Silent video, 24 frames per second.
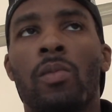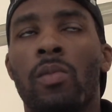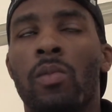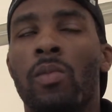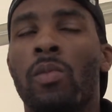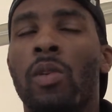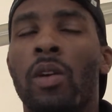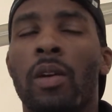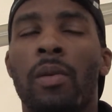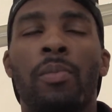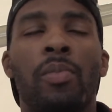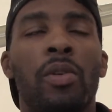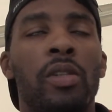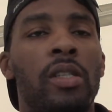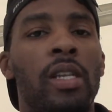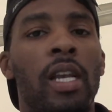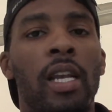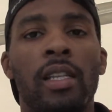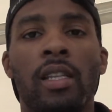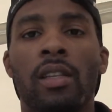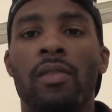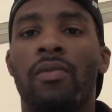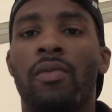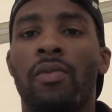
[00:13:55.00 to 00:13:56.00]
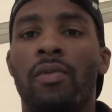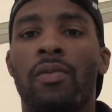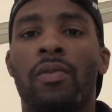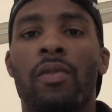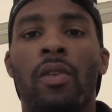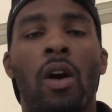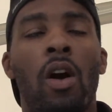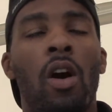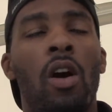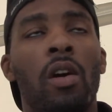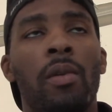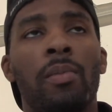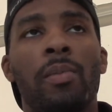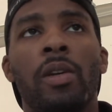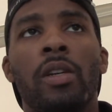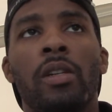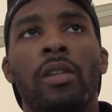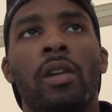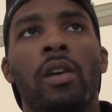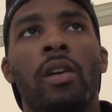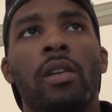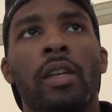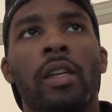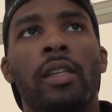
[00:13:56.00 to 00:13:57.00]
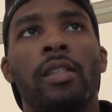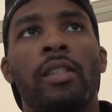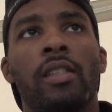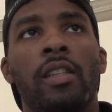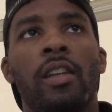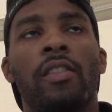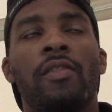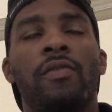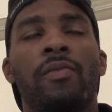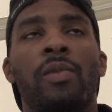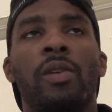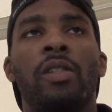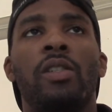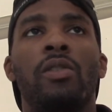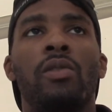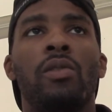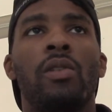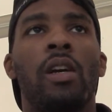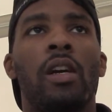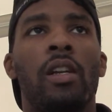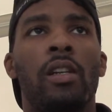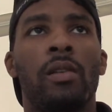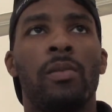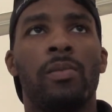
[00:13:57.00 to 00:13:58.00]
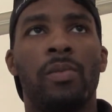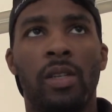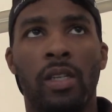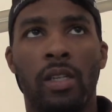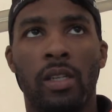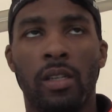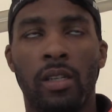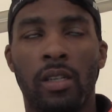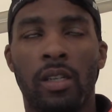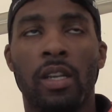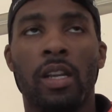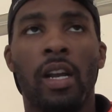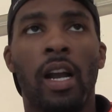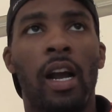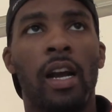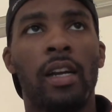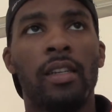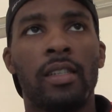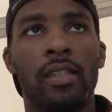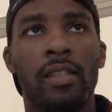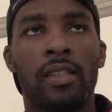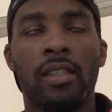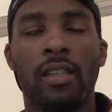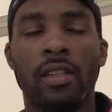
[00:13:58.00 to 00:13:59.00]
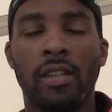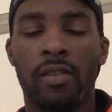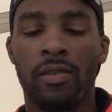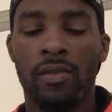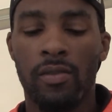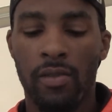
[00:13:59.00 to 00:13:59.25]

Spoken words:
wearing protective armor and all that stuff, but you got to be cognizant